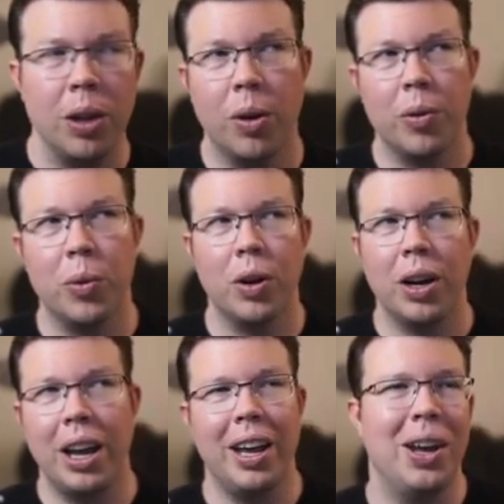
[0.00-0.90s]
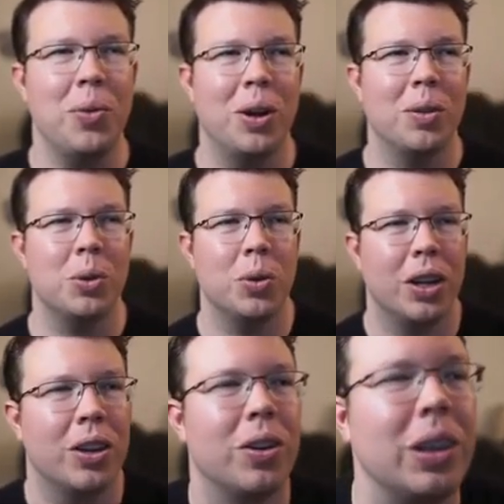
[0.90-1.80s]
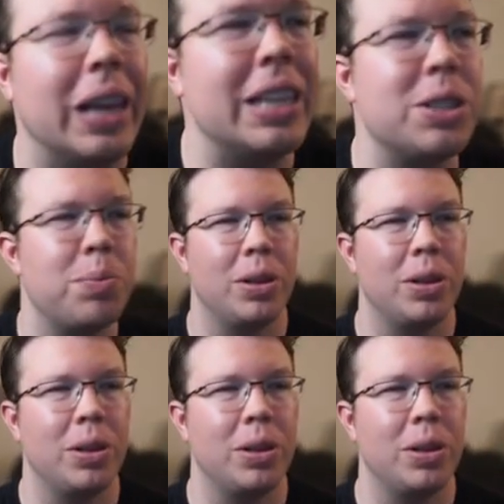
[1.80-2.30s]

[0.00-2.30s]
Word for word: Hello everyone and welcome to another let's